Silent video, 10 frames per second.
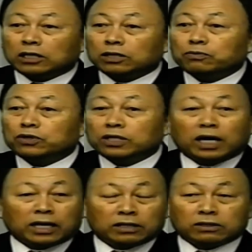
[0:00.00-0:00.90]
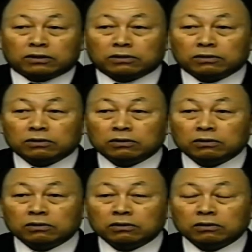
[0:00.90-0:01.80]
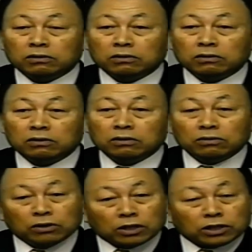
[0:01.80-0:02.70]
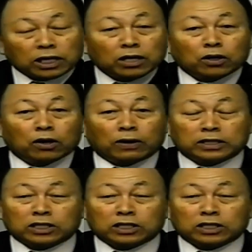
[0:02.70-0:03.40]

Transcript: in the evening, if you eat this word,